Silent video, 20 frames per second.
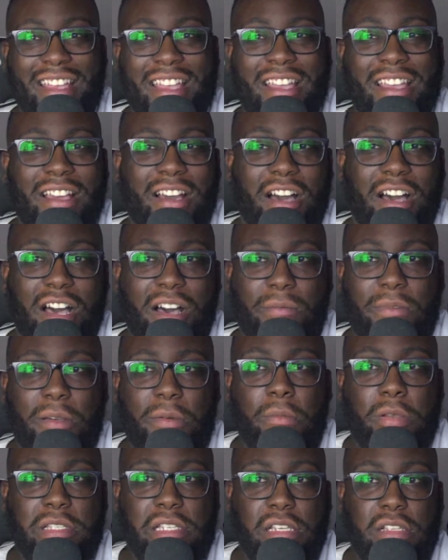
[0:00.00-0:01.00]
But
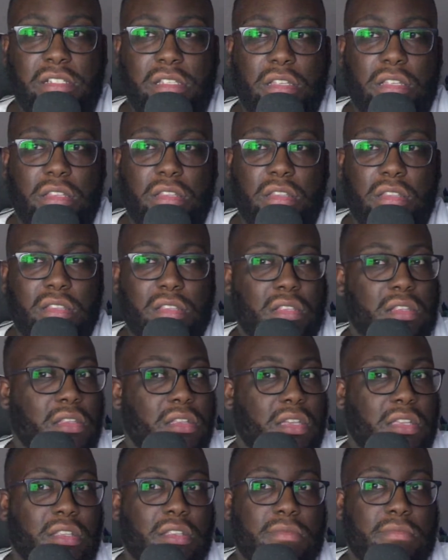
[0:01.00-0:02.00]
what's actually
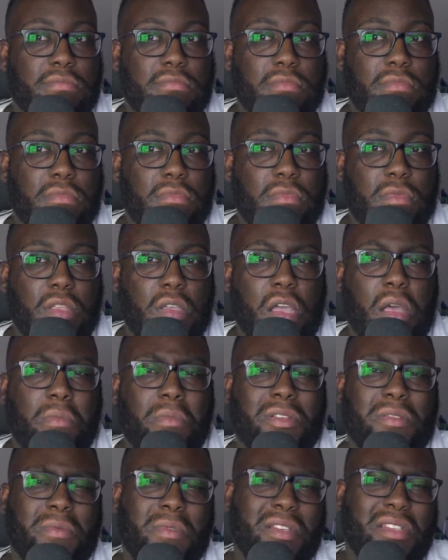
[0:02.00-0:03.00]
like, yeah, I
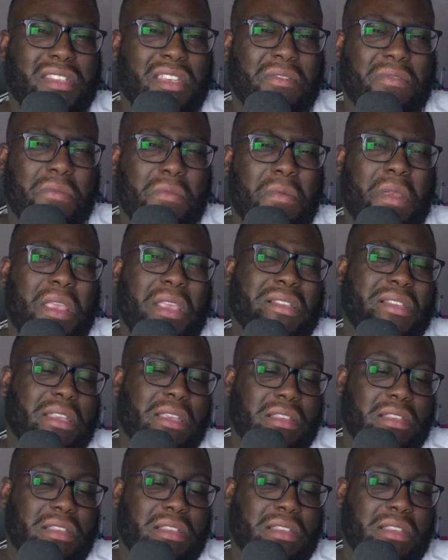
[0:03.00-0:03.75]
wouldn't really say crazy.